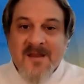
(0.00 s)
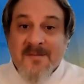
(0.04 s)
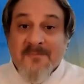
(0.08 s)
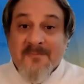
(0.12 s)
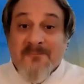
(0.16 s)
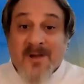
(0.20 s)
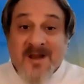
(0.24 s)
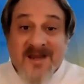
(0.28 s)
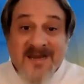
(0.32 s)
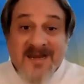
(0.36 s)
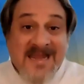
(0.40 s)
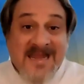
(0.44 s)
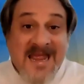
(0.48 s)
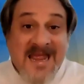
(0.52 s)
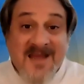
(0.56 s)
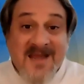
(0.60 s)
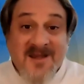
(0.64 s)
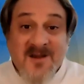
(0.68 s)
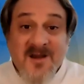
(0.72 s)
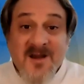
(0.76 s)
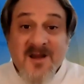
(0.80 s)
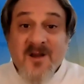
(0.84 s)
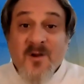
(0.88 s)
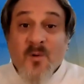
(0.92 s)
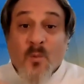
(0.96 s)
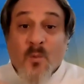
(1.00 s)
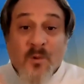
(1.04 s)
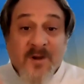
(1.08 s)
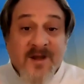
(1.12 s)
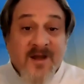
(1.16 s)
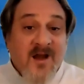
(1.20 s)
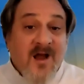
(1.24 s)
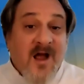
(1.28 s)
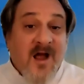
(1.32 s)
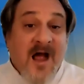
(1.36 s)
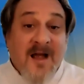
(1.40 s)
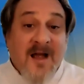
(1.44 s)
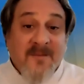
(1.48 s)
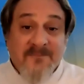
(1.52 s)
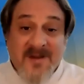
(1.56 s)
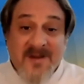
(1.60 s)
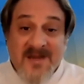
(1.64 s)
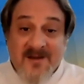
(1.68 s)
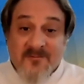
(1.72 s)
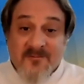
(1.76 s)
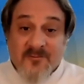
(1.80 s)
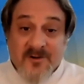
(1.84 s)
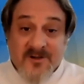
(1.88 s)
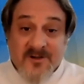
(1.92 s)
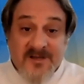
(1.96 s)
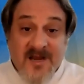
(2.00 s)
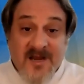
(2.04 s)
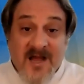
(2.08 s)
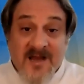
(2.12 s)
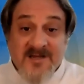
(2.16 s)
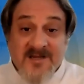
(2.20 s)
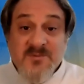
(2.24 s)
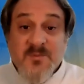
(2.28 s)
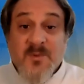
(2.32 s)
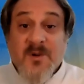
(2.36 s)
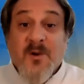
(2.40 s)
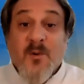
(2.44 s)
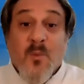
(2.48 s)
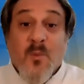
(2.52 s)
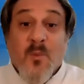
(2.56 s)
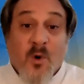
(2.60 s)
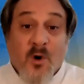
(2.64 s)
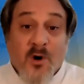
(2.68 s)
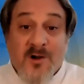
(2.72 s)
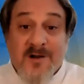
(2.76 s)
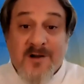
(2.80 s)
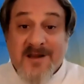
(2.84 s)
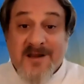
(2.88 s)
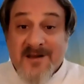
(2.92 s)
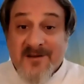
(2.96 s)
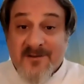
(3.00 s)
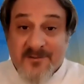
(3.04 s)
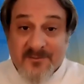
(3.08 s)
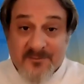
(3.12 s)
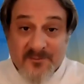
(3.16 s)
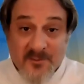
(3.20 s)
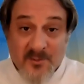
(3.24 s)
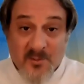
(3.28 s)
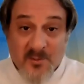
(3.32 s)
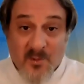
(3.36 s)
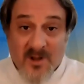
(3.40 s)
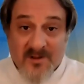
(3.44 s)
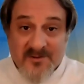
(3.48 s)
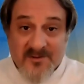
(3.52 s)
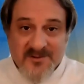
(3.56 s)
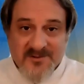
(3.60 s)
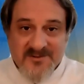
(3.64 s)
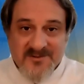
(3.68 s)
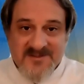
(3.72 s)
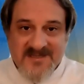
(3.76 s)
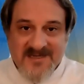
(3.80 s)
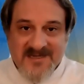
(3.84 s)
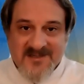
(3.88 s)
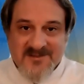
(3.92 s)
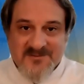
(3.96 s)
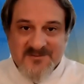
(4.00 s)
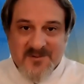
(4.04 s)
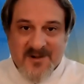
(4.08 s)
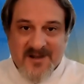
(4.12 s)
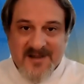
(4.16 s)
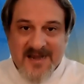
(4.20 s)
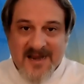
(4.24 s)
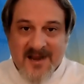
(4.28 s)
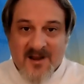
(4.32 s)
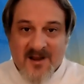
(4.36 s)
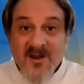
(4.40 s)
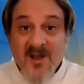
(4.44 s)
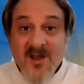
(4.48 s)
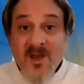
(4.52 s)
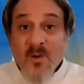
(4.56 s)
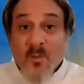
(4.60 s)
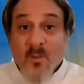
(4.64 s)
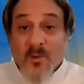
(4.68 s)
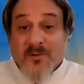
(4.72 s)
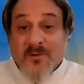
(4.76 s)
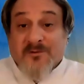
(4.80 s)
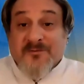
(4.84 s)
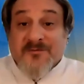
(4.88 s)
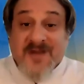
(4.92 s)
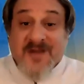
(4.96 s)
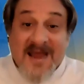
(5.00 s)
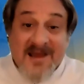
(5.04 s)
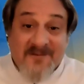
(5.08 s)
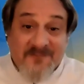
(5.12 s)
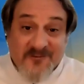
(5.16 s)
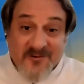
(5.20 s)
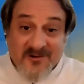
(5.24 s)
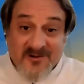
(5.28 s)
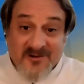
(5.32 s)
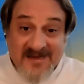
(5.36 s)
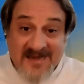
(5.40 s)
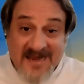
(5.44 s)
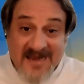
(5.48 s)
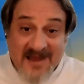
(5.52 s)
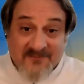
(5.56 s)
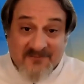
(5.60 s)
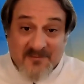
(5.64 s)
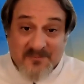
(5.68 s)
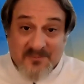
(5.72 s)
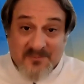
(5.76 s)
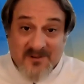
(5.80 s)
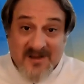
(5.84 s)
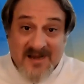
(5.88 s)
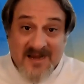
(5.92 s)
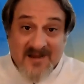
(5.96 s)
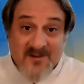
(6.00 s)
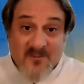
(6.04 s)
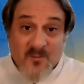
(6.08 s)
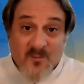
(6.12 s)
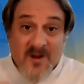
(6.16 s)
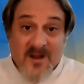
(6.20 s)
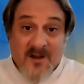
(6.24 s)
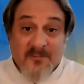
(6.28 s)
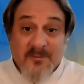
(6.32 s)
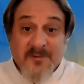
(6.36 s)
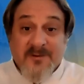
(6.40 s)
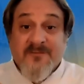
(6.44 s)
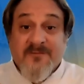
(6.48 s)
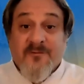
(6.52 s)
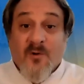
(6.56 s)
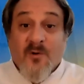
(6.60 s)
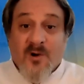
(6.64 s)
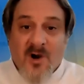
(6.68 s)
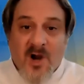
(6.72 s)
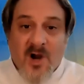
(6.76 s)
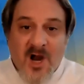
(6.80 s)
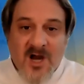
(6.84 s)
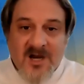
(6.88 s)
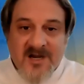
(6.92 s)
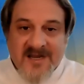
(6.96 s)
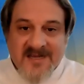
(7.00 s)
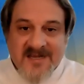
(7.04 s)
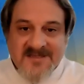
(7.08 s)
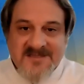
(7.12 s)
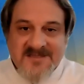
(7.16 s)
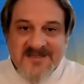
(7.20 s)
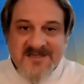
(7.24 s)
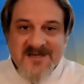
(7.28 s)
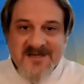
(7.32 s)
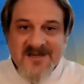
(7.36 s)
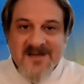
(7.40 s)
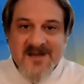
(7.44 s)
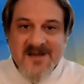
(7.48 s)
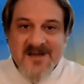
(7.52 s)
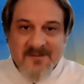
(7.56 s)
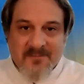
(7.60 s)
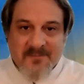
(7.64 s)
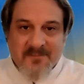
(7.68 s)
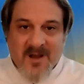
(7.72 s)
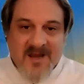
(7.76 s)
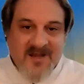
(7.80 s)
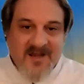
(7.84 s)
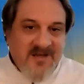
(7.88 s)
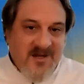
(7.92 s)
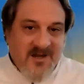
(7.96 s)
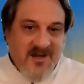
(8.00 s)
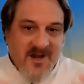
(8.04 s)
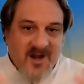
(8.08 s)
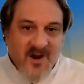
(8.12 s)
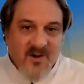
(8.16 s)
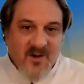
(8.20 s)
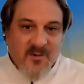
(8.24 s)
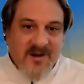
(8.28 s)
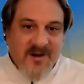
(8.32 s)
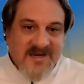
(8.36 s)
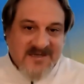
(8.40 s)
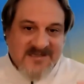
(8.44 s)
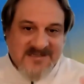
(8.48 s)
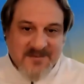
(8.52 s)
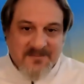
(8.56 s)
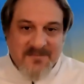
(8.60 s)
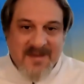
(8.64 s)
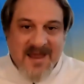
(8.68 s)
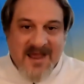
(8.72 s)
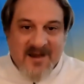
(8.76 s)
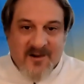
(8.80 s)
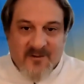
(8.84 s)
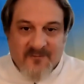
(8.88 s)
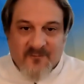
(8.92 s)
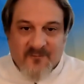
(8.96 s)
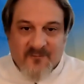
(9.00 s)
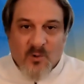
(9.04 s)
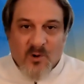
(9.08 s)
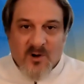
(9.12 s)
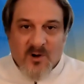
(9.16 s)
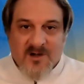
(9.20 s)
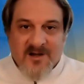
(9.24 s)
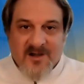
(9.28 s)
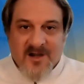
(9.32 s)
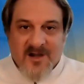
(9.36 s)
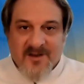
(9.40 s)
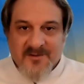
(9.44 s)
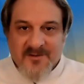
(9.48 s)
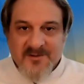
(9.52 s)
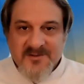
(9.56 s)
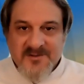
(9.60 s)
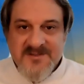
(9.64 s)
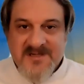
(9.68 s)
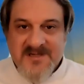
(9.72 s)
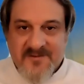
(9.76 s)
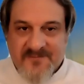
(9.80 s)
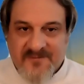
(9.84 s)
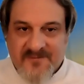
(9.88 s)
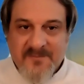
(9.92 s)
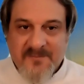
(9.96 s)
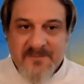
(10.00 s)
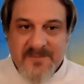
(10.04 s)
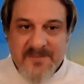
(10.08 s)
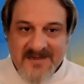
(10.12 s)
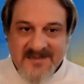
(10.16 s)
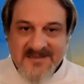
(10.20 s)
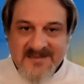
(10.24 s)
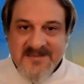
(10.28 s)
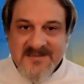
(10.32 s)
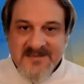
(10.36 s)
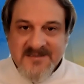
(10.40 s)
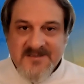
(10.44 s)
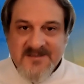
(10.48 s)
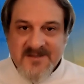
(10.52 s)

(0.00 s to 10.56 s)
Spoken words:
But again, I'm being really honest, we are working through all those things right now. We'll definitely have a plan well before August, but it's a matter of working on those different pieces.